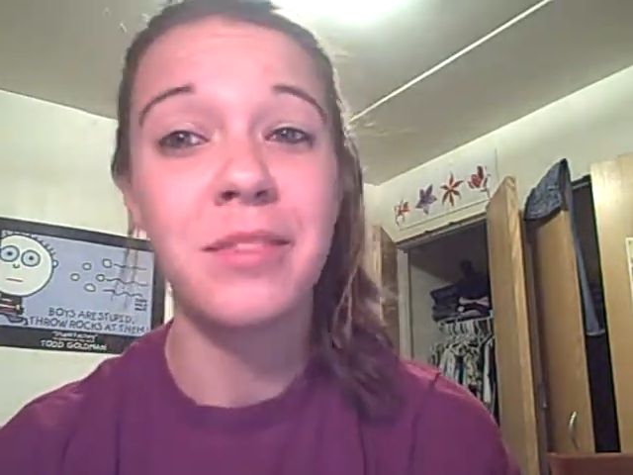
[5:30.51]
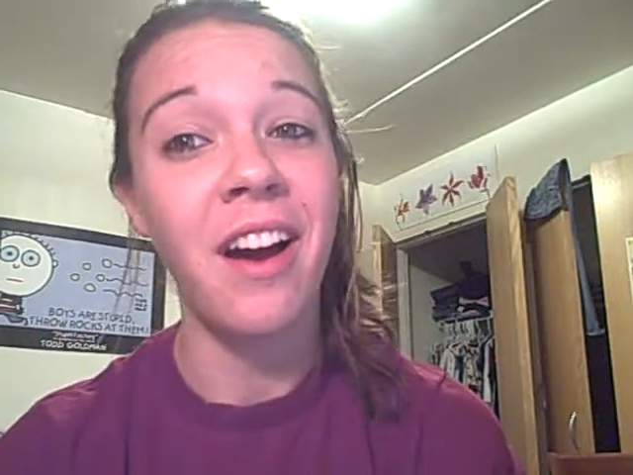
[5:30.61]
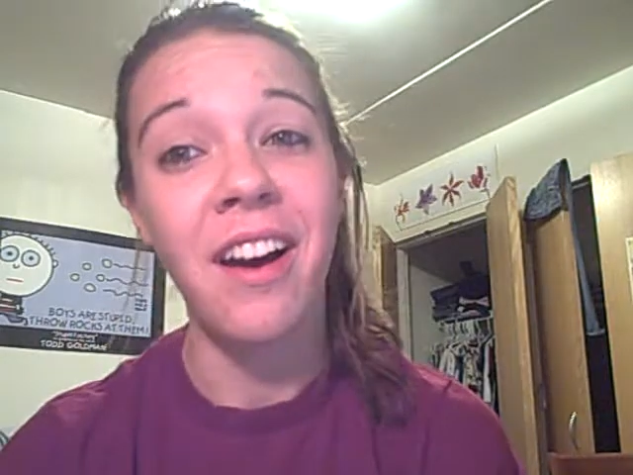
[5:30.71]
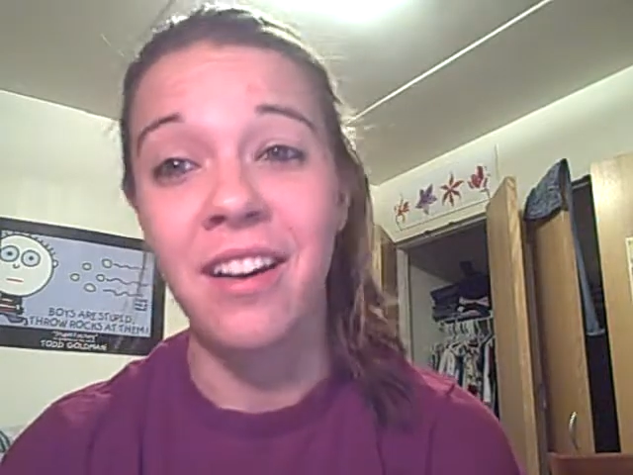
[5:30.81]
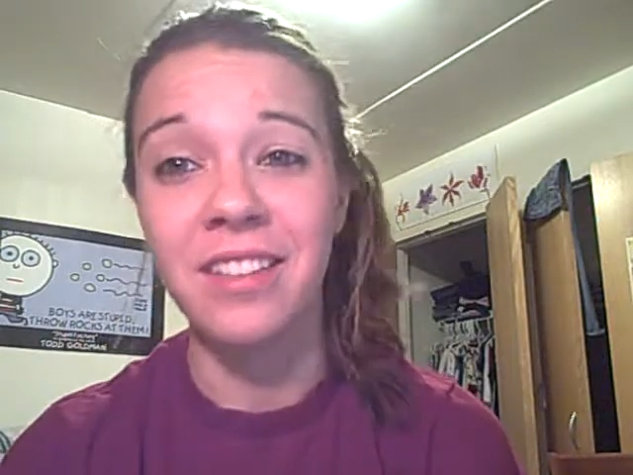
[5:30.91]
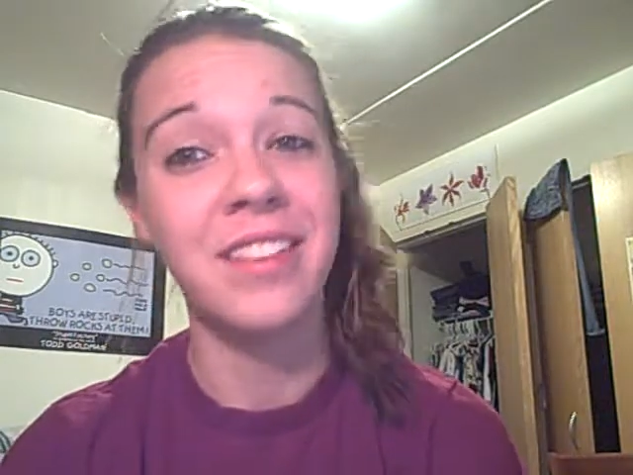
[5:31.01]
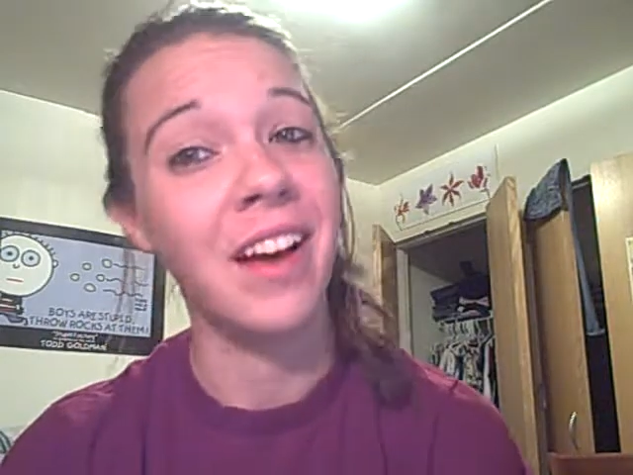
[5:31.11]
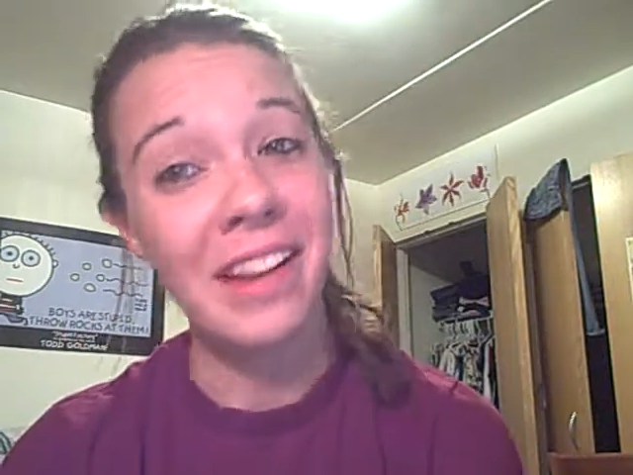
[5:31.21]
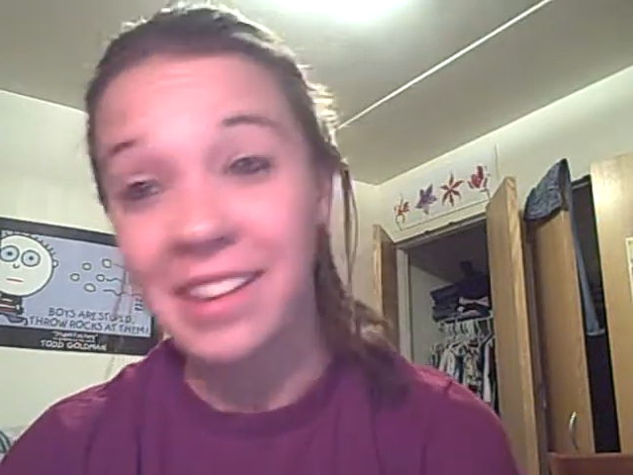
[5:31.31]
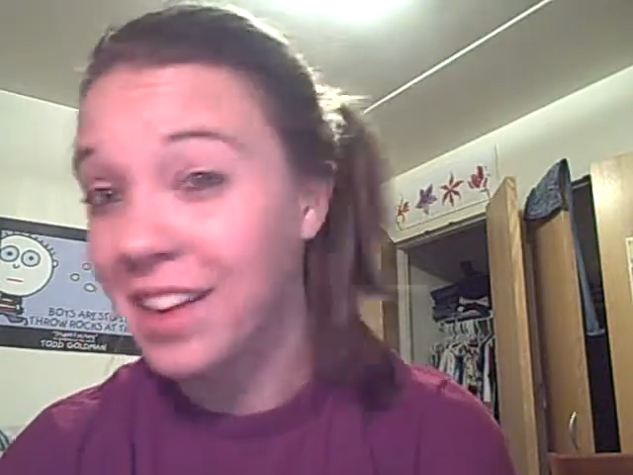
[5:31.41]

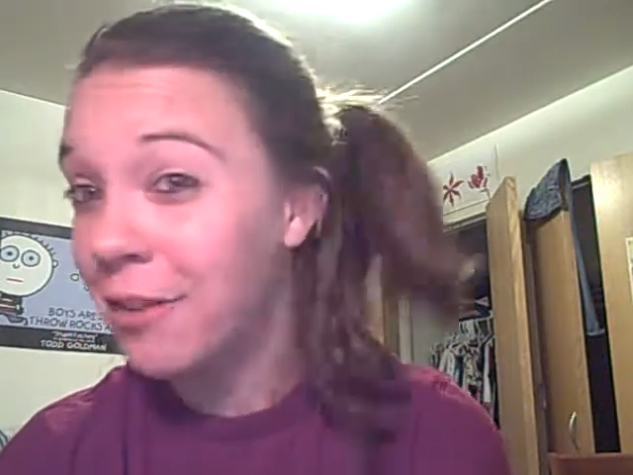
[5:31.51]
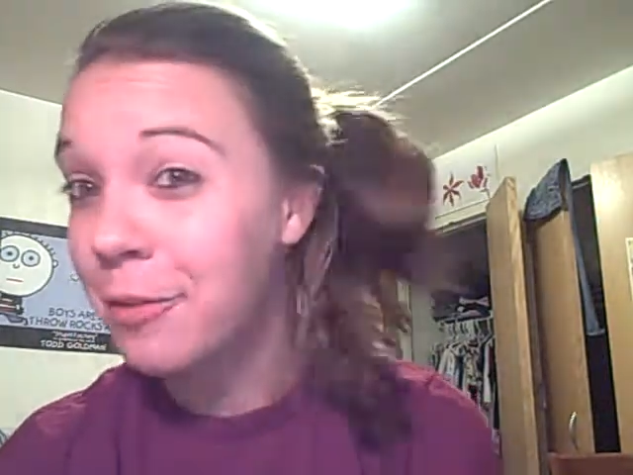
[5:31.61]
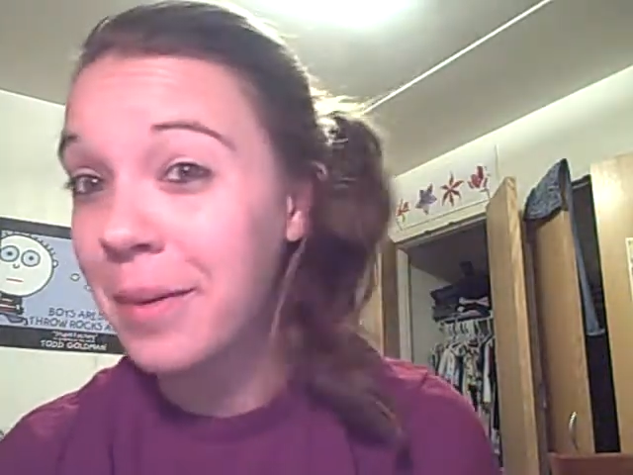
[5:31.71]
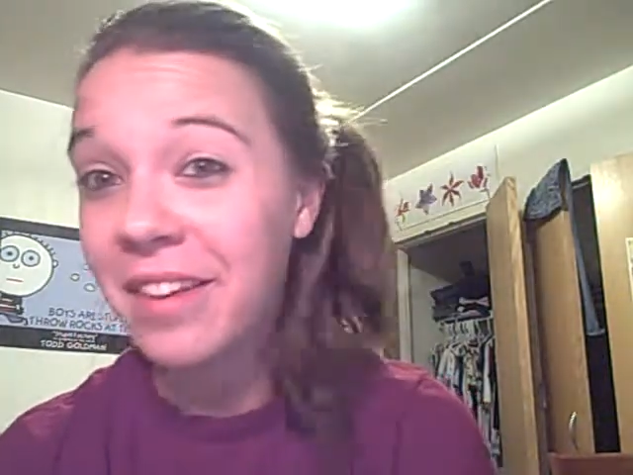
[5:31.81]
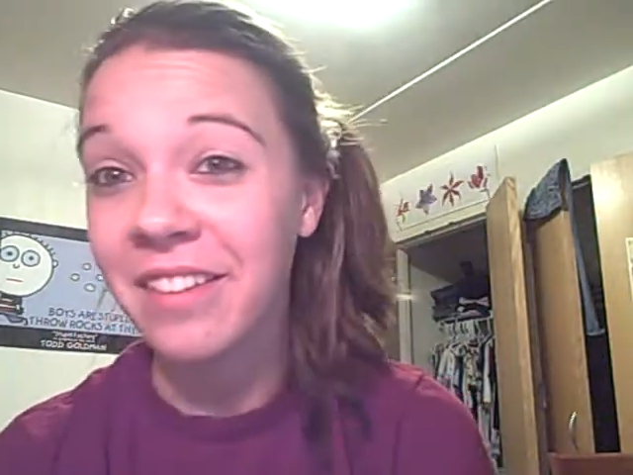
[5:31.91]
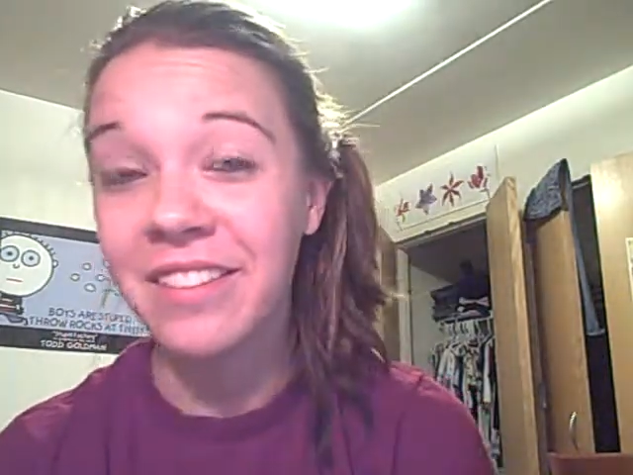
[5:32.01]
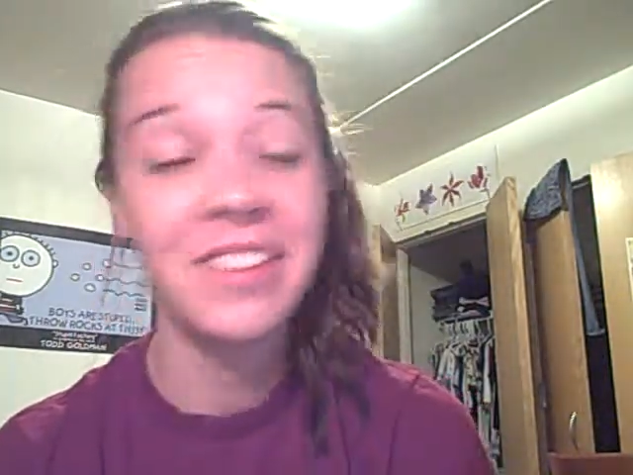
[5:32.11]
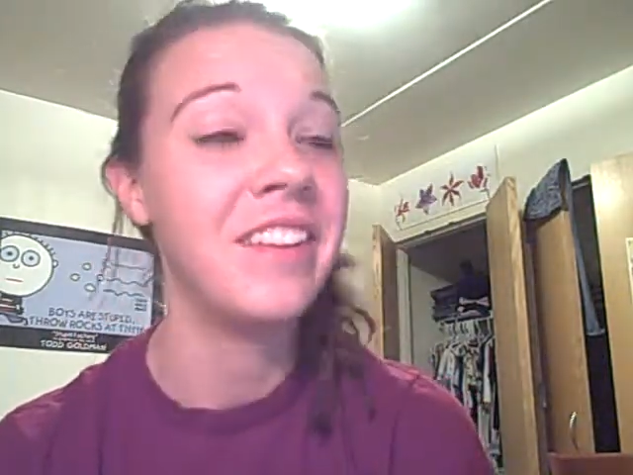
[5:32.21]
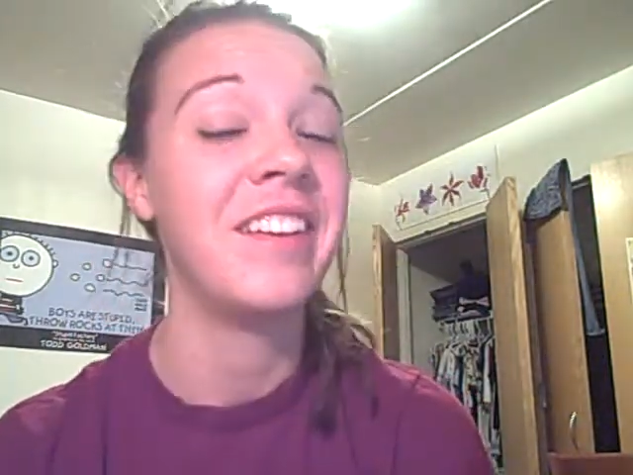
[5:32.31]
Todd, not an alpha male.